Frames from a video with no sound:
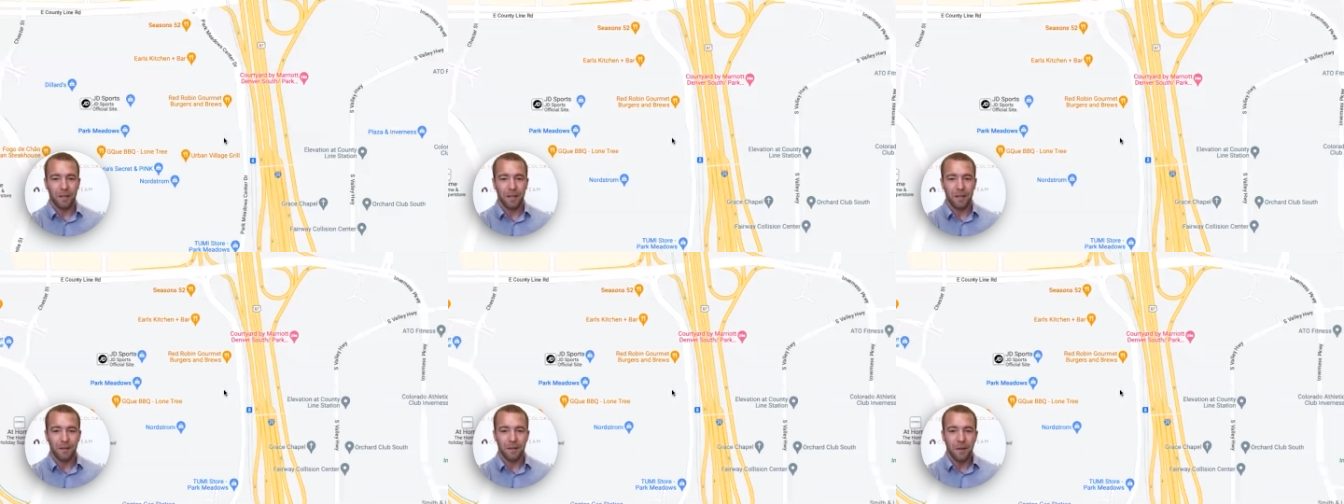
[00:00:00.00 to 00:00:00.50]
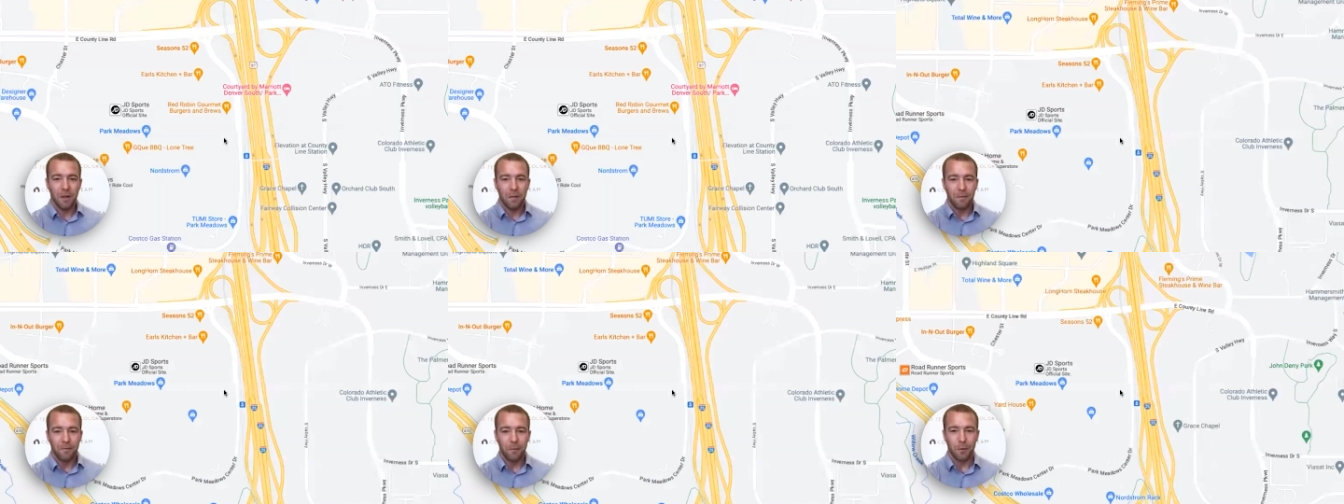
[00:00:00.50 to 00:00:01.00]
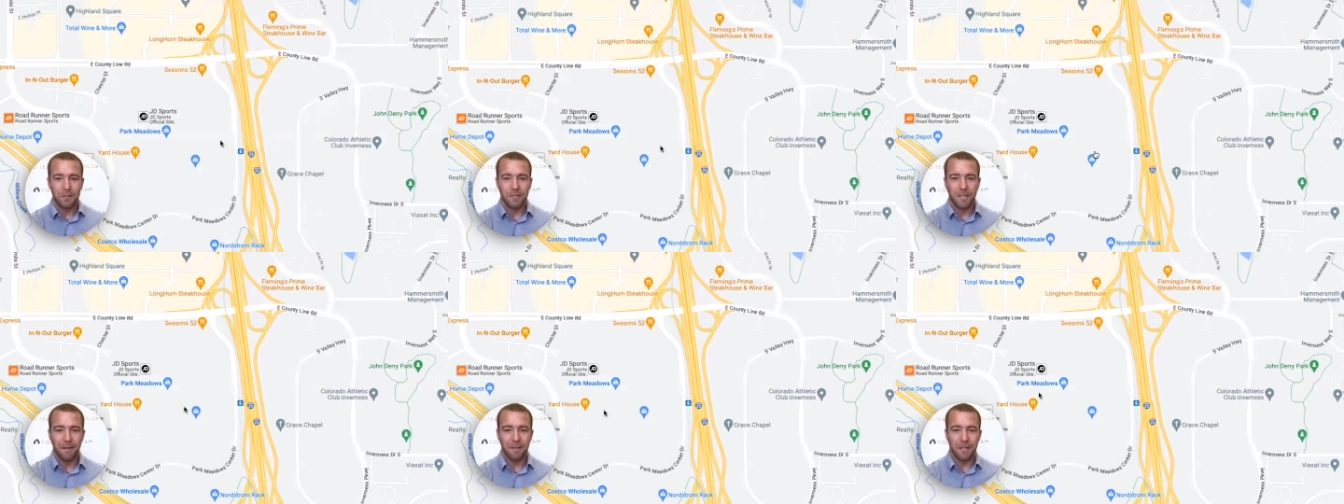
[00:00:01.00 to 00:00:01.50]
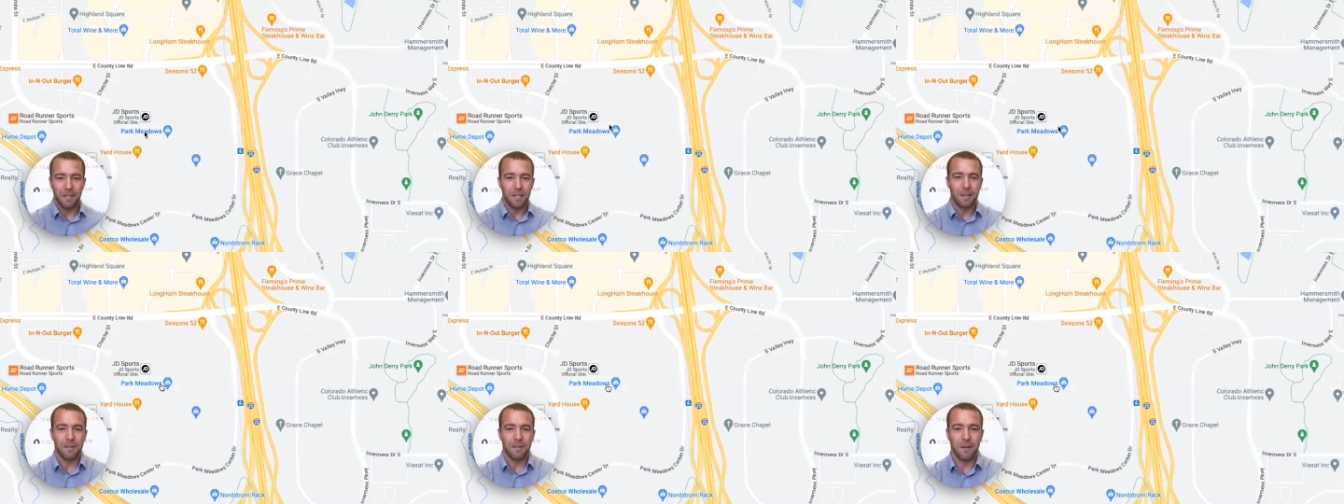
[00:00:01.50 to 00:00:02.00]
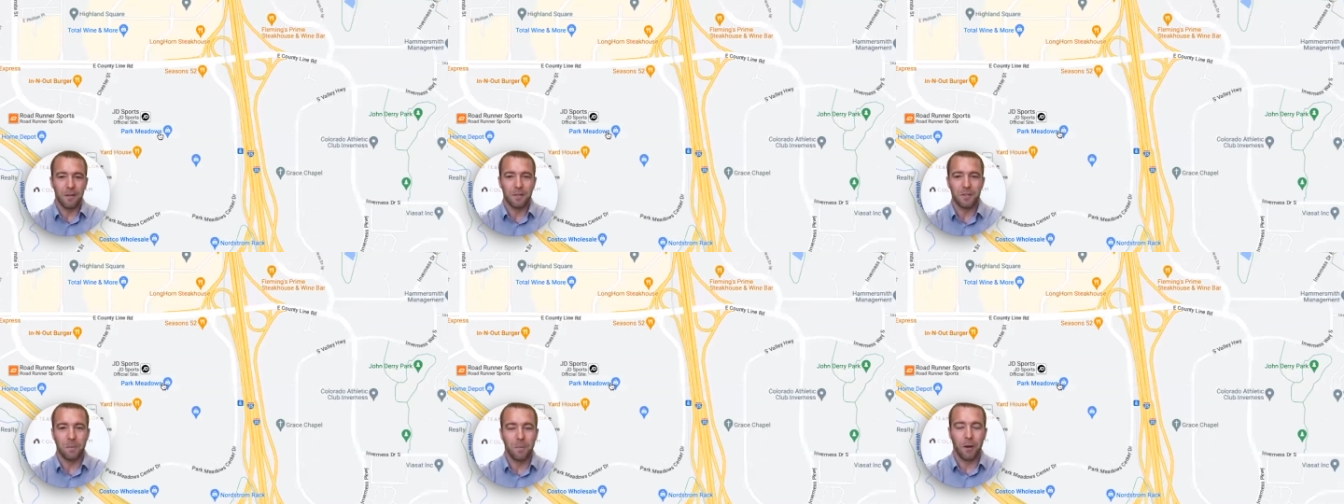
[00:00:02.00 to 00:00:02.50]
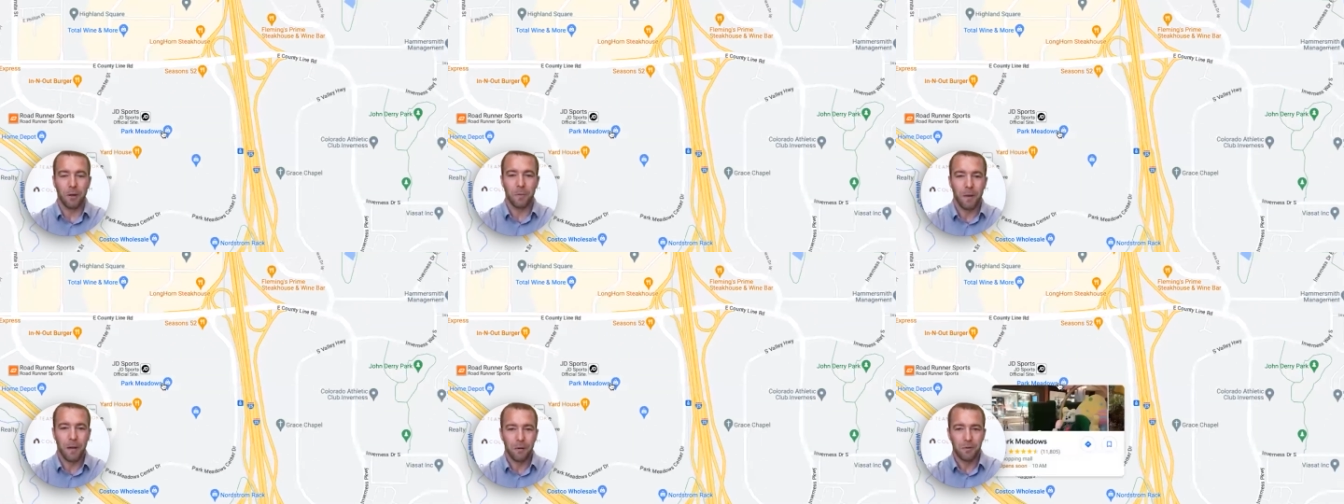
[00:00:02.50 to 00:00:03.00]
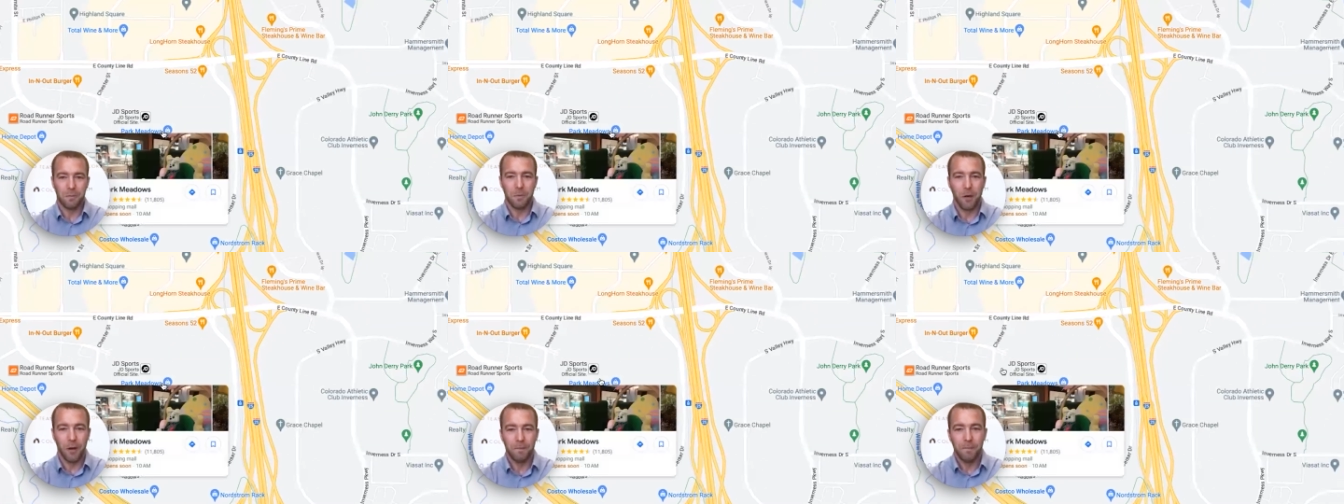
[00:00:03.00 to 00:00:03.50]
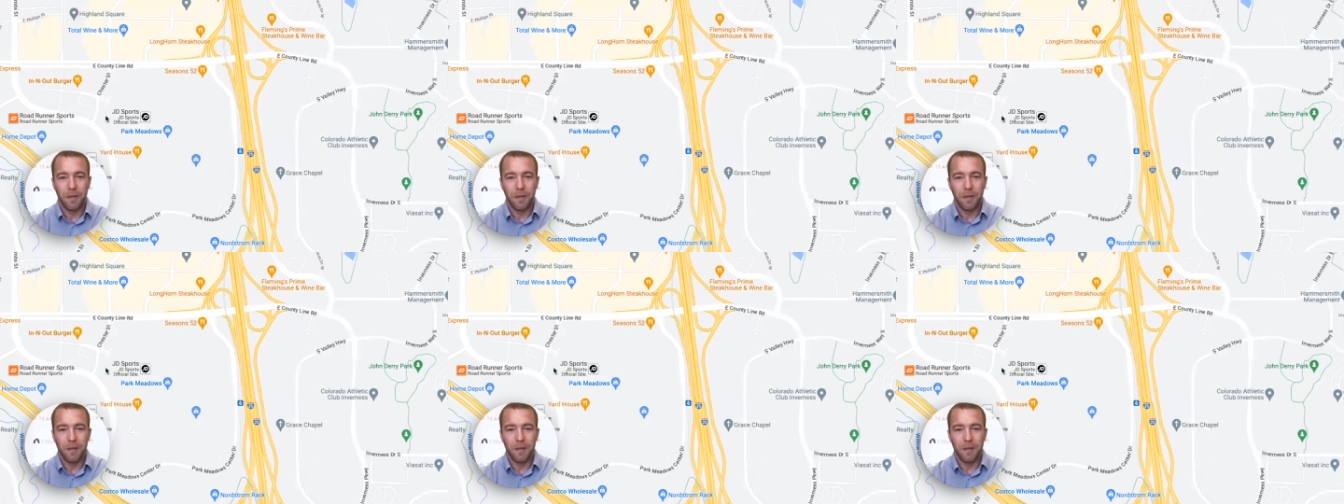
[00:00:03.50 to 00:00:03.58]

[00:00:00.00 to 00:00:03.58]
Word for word: and 470, there's the Park Meadows Mall.